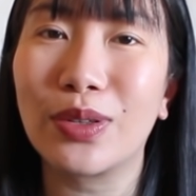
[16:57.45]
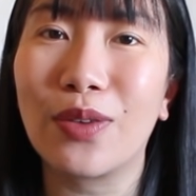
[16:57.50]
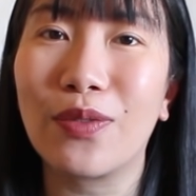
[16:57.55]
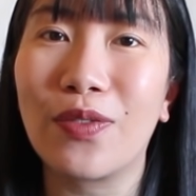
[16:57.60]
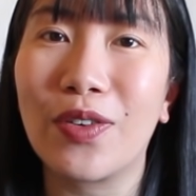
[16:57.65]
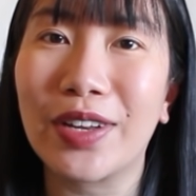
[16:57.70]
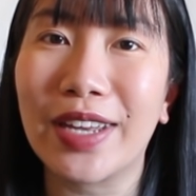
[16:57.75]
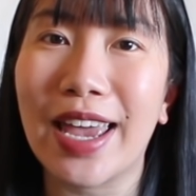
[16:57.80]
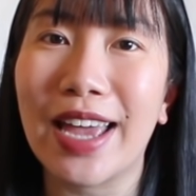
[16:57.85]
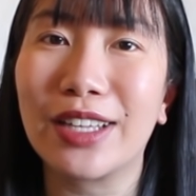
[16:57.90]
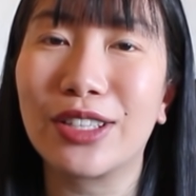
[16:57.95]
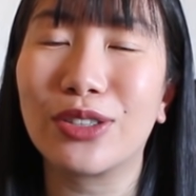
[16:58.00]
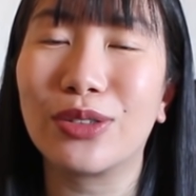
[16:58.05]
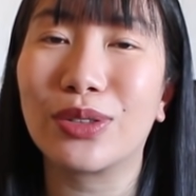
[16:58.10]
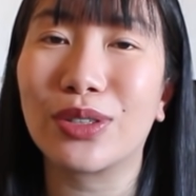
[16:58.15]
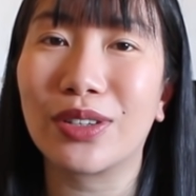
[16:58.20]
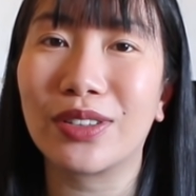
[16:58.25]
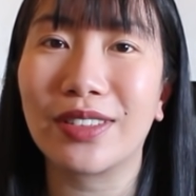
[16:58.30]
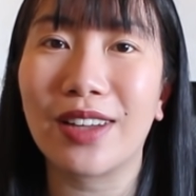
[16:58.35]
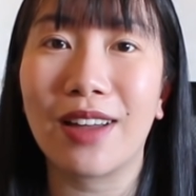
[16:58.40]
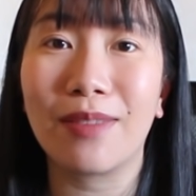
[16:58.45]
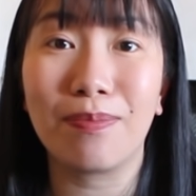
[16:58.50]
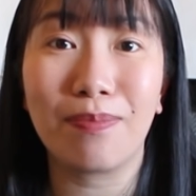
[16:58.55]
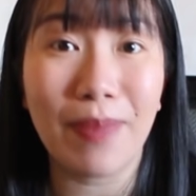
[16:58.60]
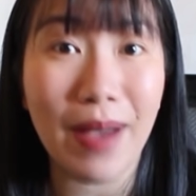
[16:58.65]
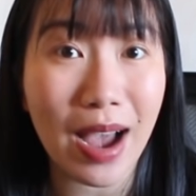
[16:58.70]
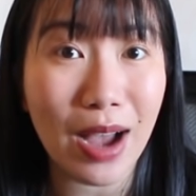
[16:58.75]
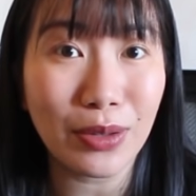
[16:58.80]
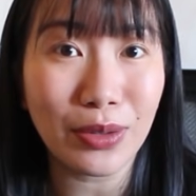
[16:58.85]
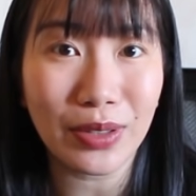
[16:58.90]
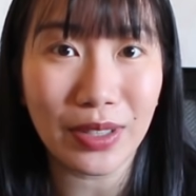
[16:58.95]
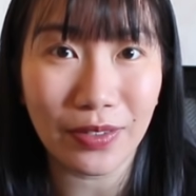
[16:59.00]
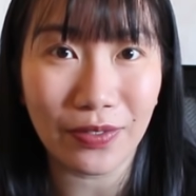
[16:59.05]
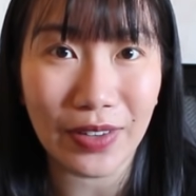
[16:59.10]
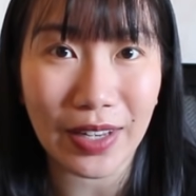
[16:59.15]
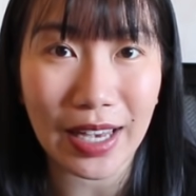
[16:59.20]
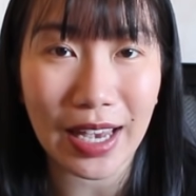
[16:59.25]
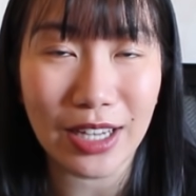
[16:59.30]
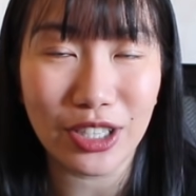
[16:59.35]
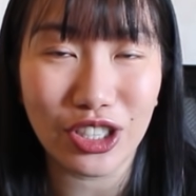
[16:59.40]
Don't forget to turn on bell
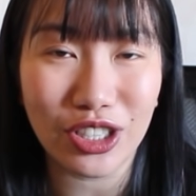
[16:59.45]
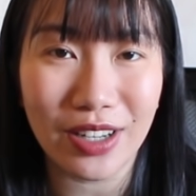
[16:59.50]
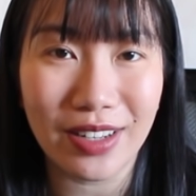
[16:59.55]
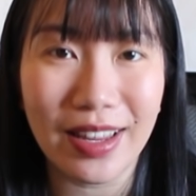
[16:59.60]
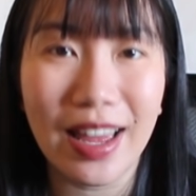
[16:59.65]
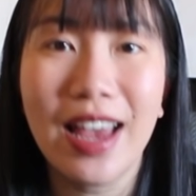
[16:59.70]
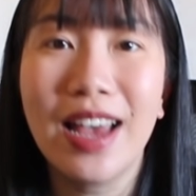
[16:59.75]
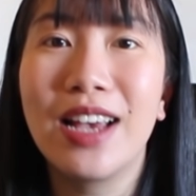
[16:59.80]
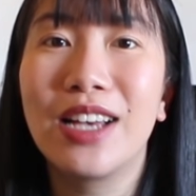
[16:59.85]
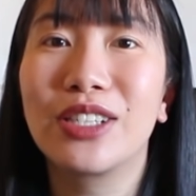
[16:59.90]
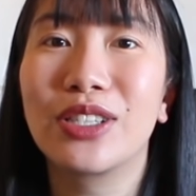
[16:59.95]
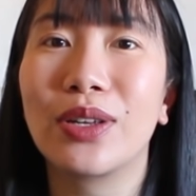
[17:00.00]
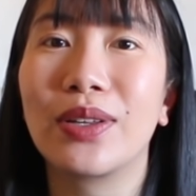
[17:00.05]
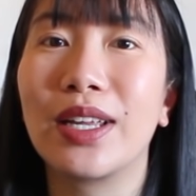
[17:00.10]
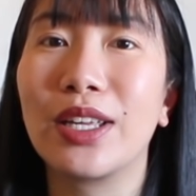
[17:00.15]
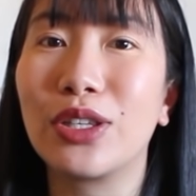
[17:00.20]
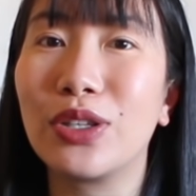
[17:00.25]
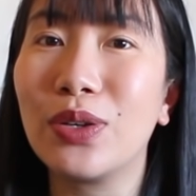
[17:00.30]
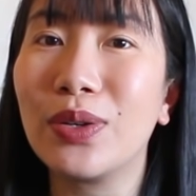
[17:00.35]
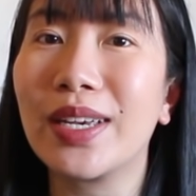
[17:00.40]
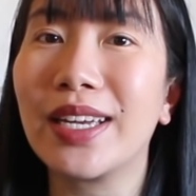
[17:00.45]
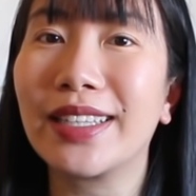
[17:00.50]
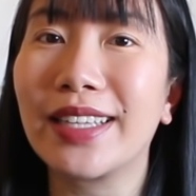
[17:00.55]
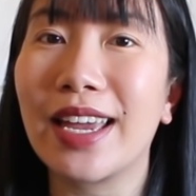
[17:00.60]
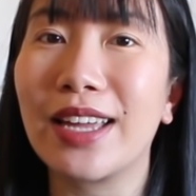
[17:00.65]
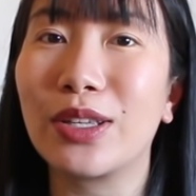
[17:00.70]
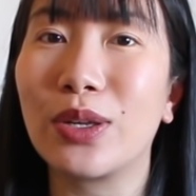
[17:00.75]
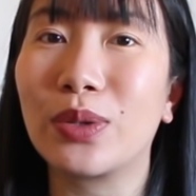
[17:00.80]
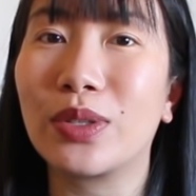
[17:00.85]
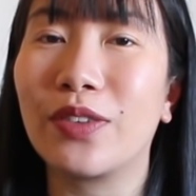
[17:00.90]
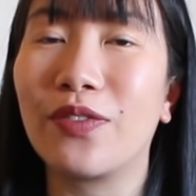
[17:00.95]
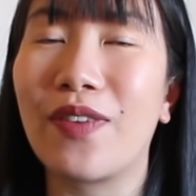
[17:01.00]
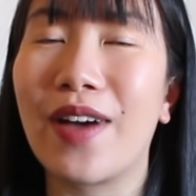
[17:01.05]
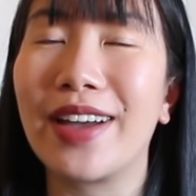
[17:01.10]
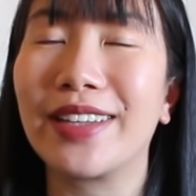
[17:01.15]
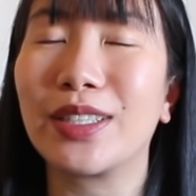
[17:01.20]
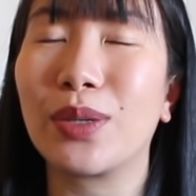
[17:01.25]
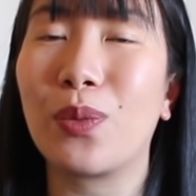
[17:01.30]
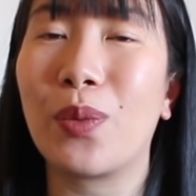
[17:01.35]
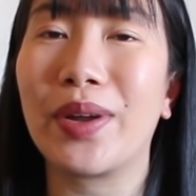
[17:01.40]
notification so that you can get
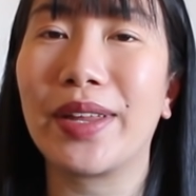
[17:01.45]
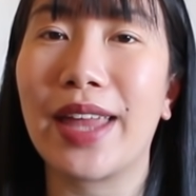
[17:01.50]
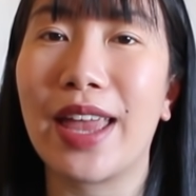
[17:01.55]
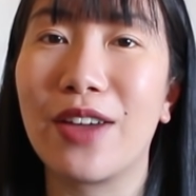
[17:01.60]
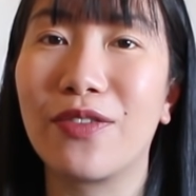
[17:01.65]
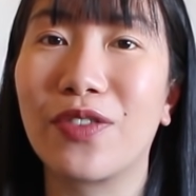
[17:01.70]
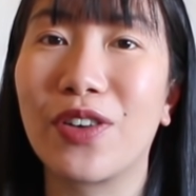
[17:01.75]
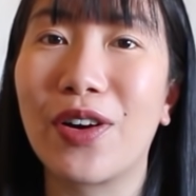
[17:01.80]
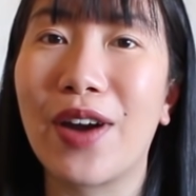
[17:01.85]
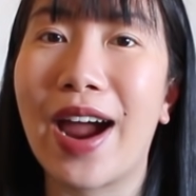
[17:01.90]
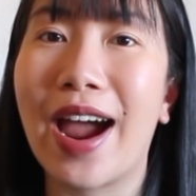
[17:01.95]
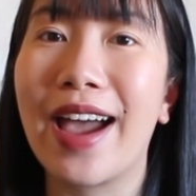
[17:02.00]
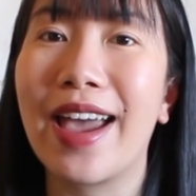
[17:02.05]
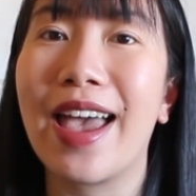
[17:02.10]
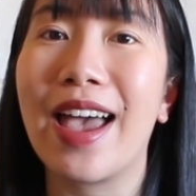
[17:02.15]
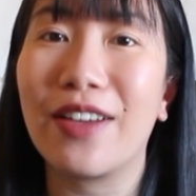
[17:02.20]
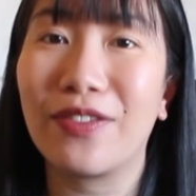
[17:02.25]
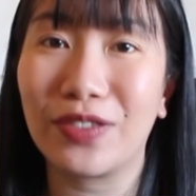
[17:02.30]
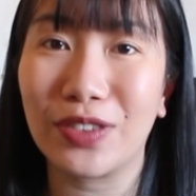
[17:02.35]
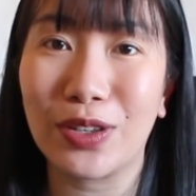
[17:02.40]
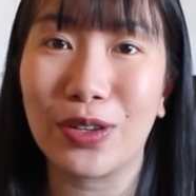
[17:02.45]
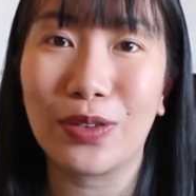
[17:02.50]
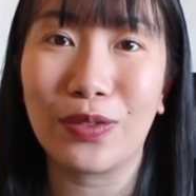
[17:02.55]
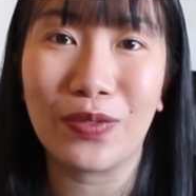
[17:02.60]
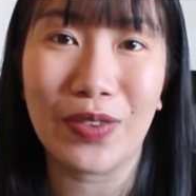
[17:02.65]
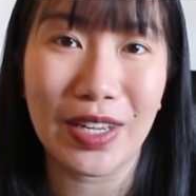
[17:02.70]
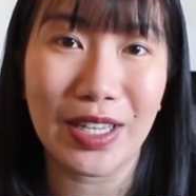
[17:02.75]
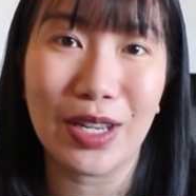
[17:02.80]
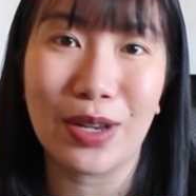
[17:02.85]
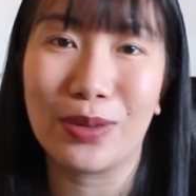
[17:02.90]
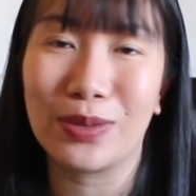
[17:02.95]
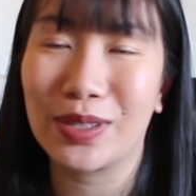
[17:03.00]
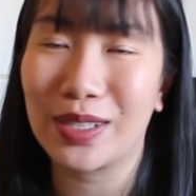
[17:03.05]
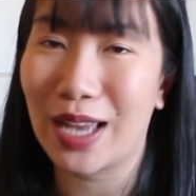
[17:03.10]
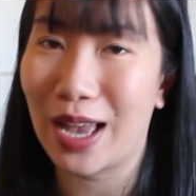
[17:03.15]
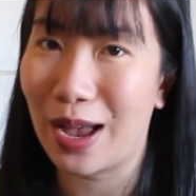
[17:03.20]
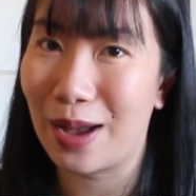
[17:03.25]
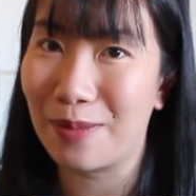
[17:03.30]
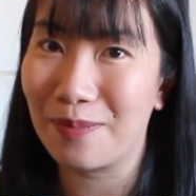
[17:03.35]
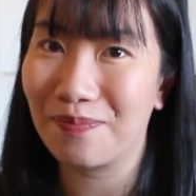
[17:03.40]
notified whenever I have new videos
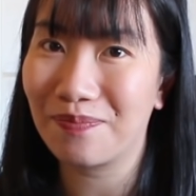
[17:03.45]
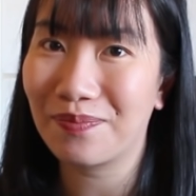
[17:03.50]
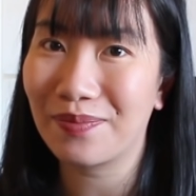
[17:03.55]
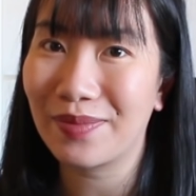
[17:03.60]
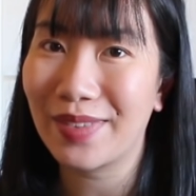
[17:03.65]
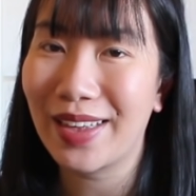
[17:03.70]
up.